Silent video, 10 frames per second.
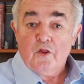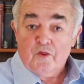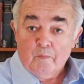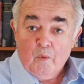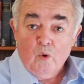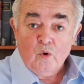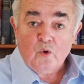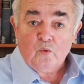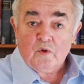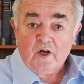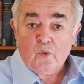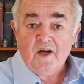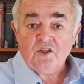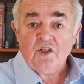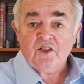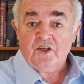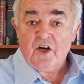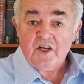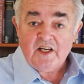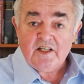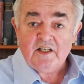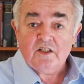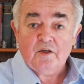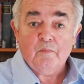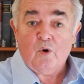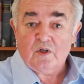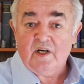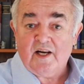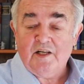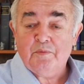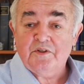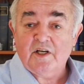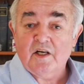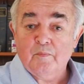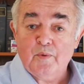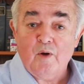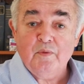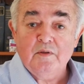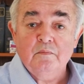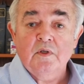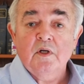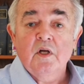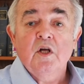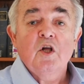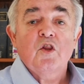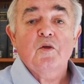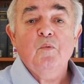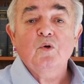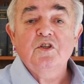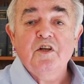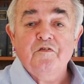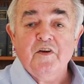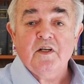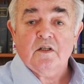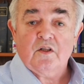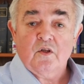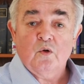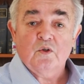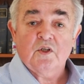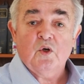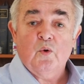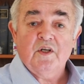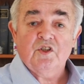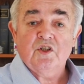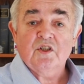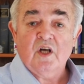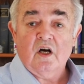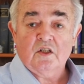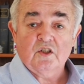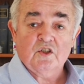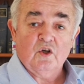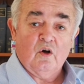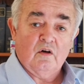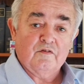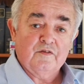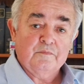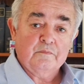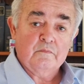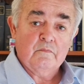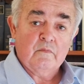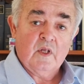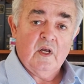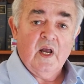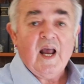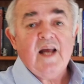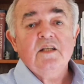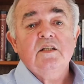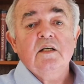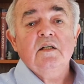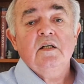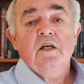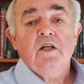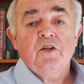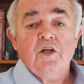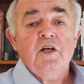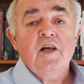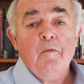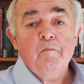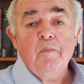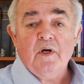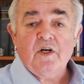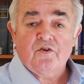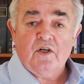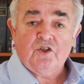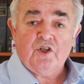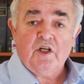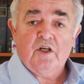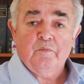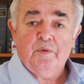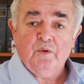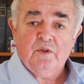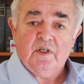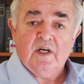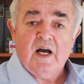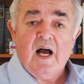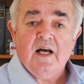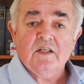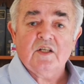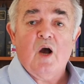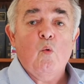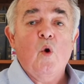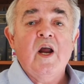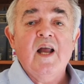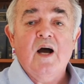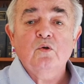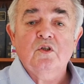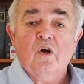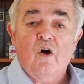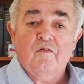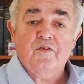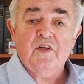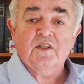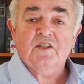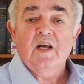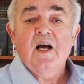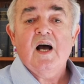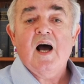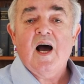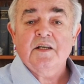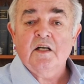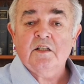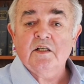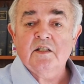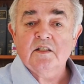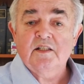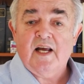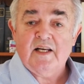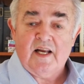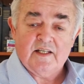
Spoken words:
The more equations that are needed to model any particular problem, the more difficult those equations are to solve. Enter the number crunching computer as a way out of this analytical dead end.